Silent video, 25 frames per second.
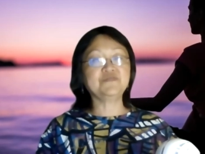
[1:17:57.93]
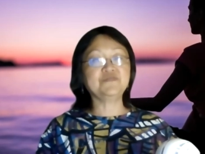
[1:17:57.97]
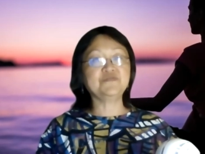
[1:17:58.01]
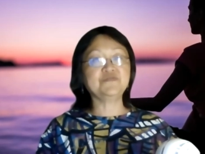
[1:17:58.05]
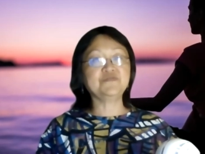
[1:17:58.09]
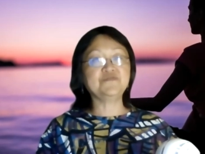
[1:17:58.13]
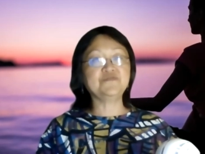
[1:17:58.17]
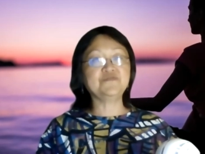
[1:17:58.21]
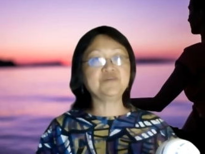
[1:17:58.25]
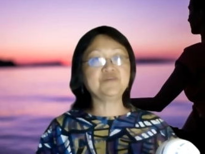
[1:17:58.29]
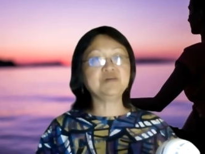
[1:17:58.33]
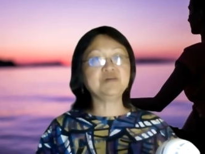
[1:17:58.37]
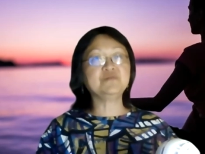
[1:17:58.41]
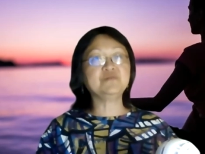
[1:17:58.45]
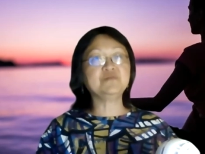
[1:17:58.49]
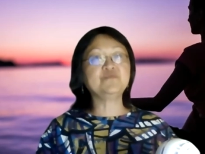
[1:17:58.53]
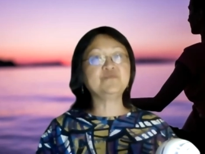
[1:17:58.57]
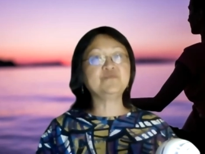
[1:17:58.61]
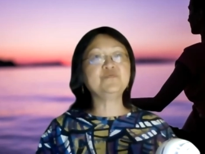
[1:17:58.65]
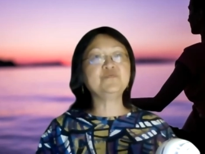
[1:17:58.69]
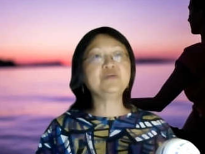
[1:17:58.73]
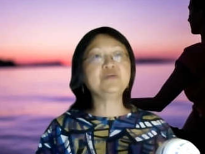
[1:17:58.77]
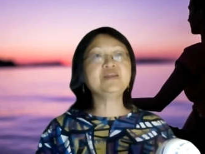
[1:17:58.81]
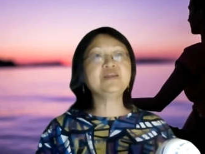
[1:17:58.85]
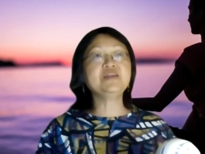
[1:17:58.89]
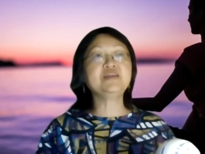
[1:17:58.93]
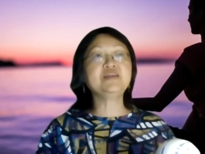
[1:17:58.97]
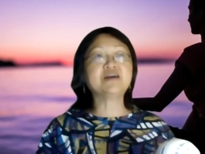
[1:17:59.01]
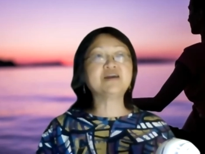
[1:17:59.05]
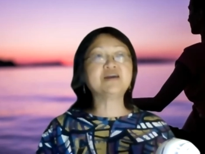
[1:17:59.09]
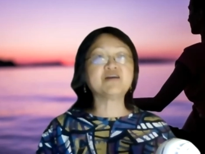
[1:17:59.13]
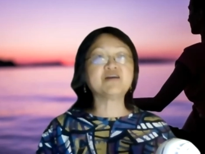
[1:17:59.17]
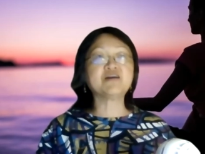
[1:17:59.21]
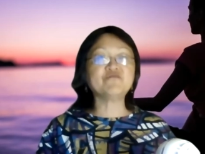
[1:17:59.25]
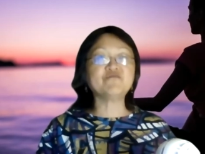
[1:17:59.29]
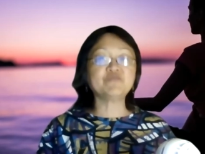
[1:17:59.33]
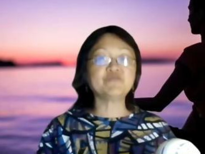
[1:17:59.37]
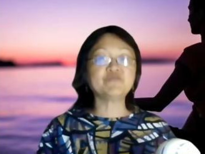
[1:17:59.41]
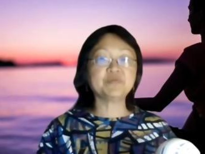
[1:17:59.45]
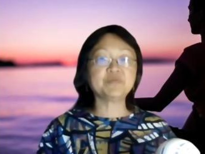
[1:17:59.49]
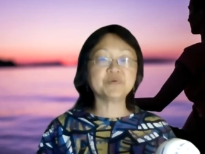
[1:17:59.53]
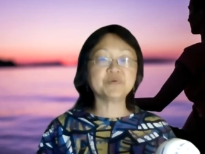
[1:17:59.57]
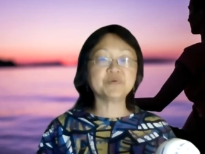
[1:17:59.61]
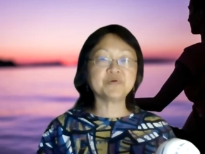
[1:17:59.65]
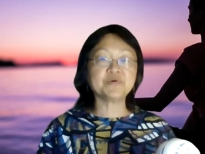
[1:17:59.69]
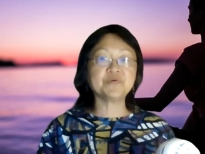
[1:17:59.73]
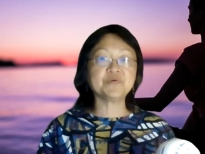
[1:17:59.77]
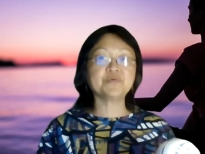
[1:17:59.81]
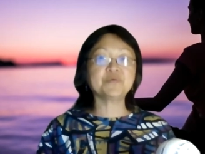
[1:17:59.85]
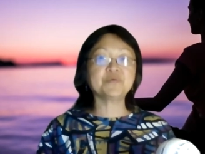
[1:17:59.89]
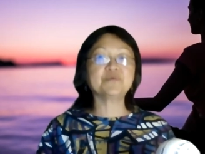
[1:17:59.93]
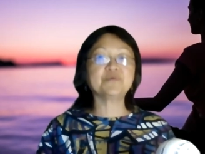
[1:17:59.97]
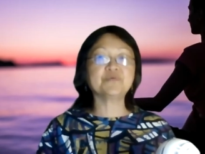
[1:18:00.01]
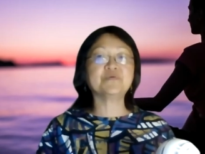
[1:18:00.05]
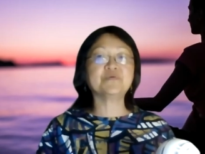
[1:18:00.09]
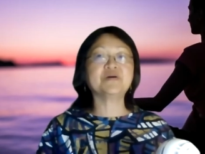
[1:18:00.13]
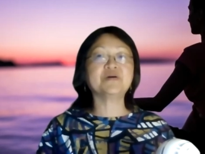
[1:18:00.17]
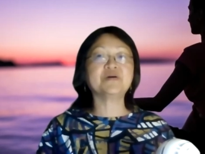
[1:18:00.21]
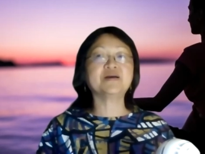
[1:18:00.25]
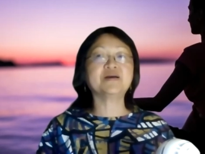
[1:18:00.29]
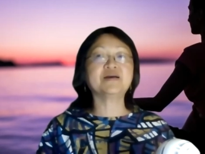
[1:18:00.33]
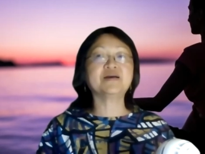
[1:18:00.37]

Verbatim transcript: you feel really comfortable